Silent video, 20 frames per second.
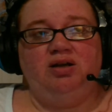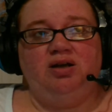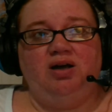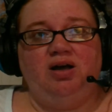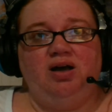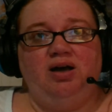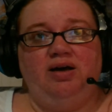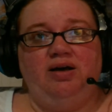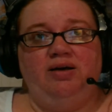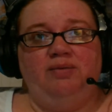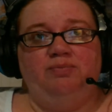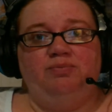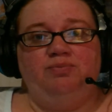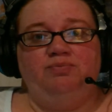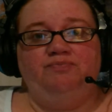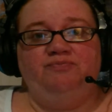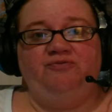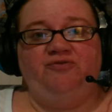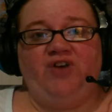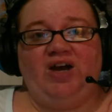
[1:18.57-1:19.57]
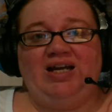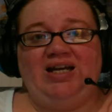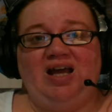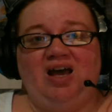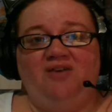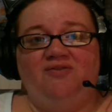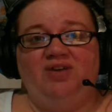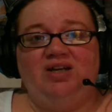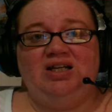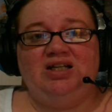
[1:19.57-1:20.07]
find
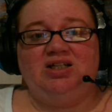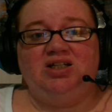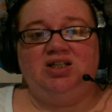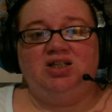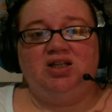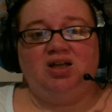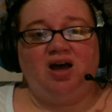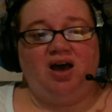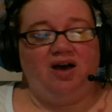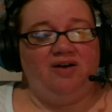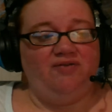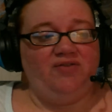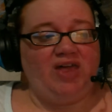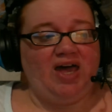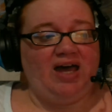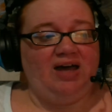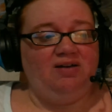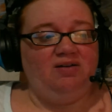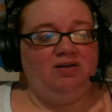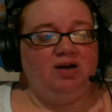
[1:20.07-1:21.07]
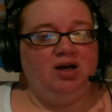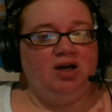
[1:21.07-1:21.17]
evidence of that